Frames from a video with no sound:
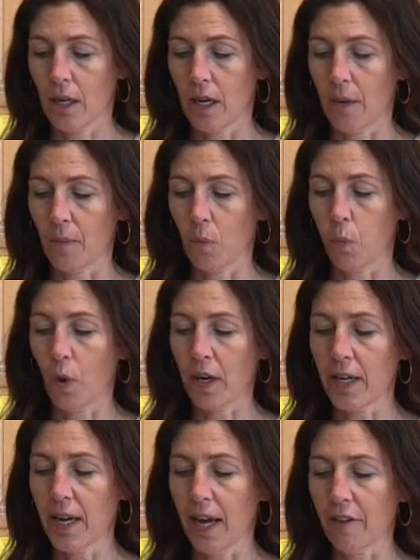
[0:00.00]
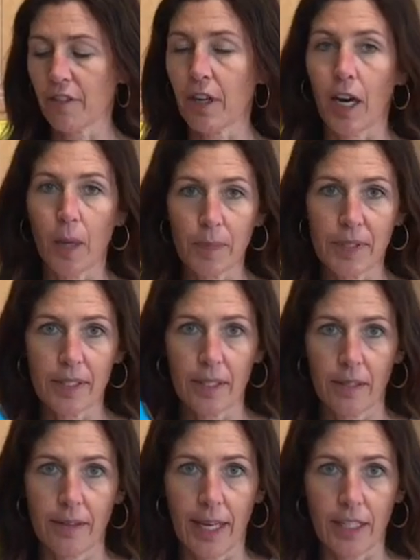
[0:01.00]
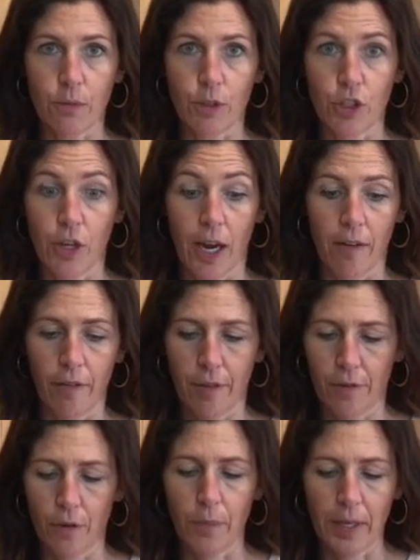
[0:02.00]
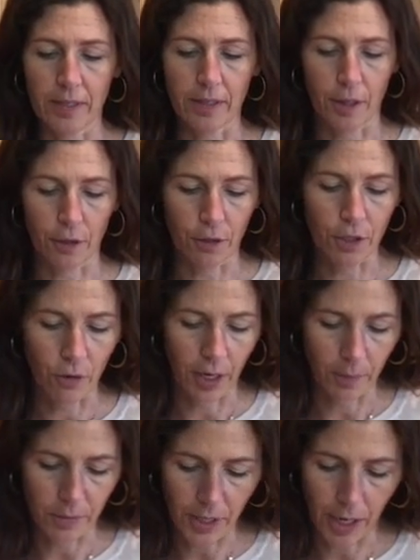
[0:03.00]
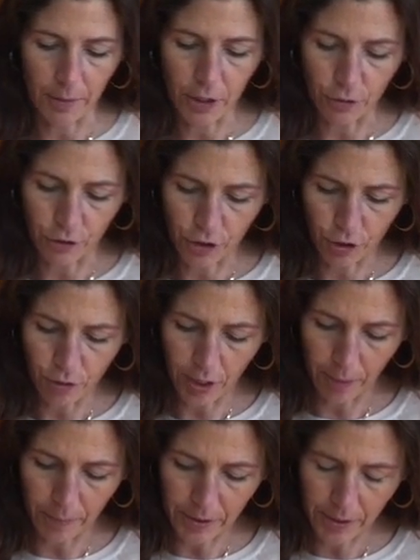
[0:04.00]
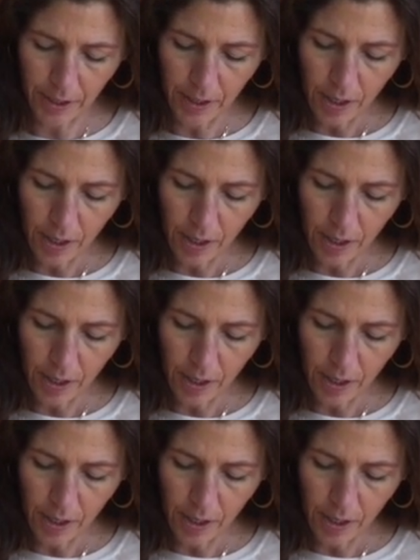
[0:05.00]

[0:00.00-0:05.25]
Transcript: 1.5 cups, that's what you have, so basically 30 grams. I'm going to use 2 cups.